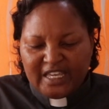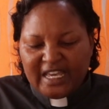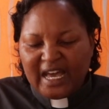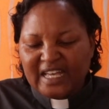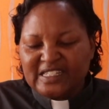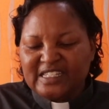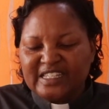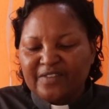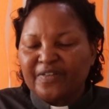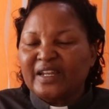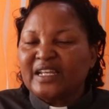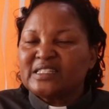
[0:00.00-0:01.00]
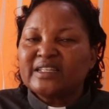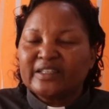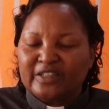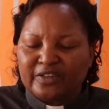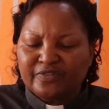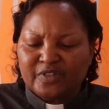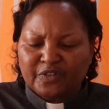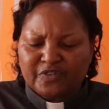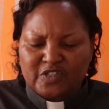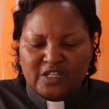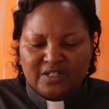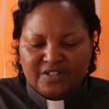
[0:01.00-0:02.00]
He has given us the gift
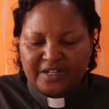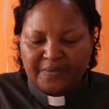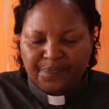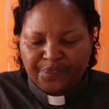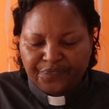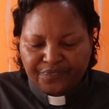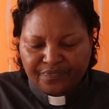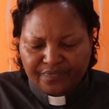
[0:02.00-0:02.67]
of children.